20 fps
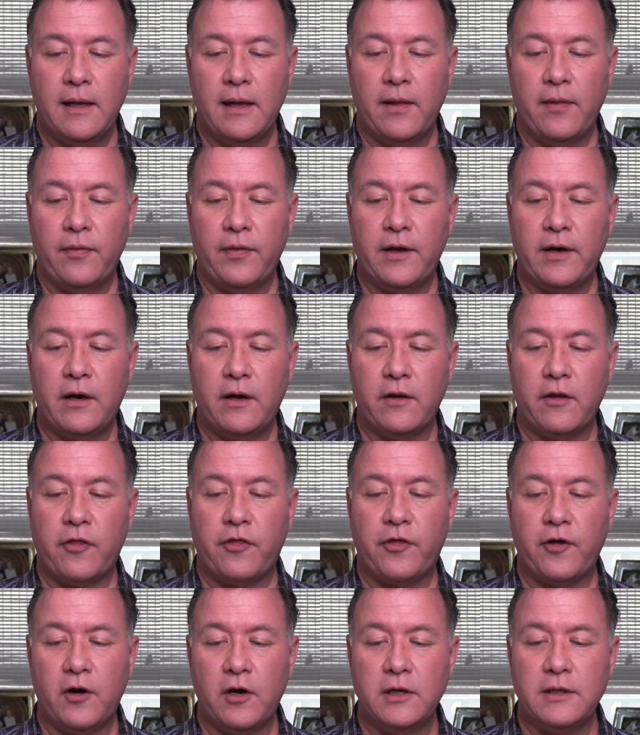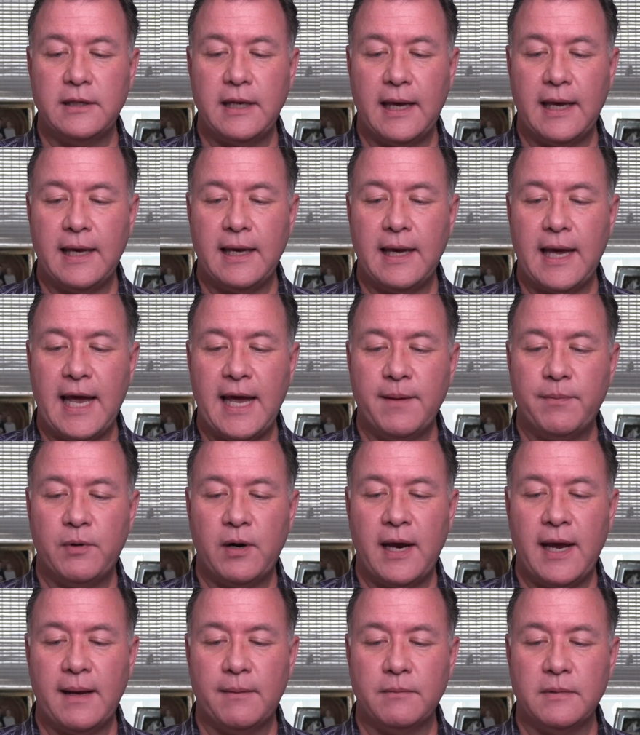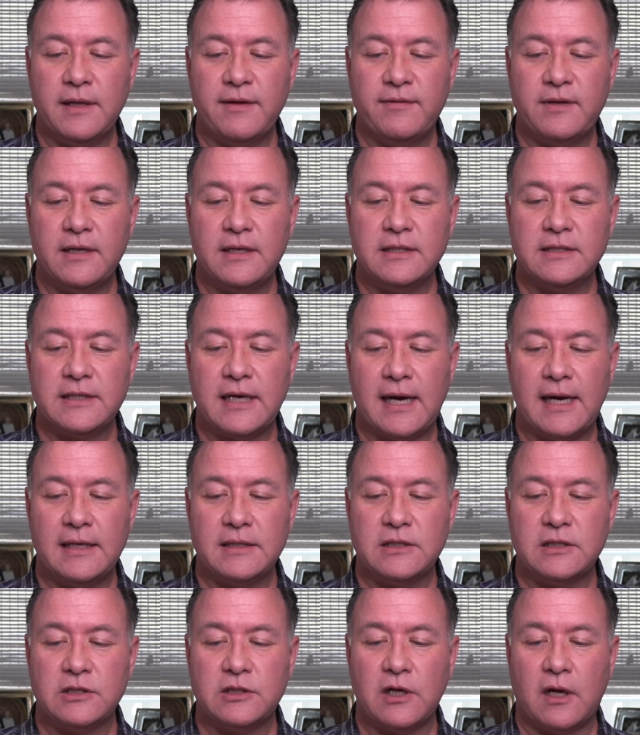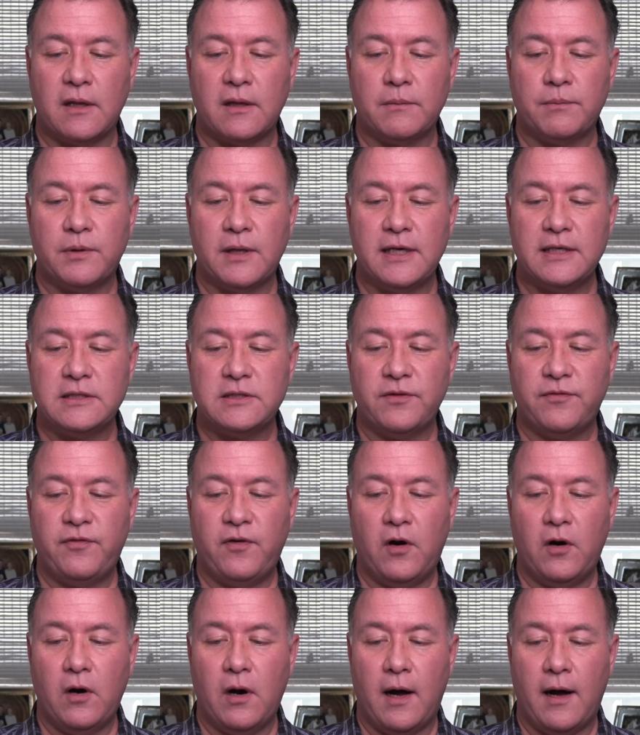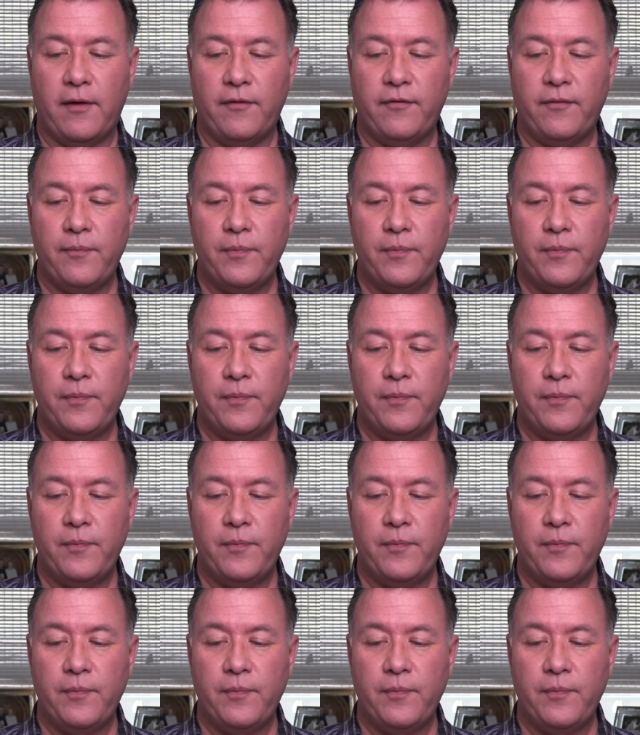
Then on the third day, Abraham lifted his eyes and saw the place afar off.